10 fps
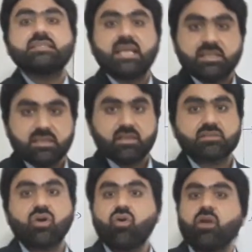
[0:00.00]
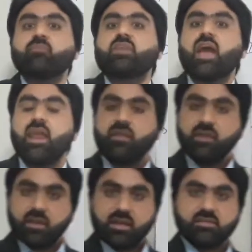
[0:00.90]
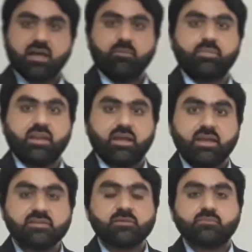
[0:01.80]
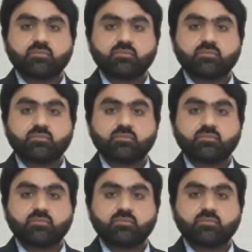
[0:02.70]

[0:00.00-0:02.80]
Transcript: tetanus or another example is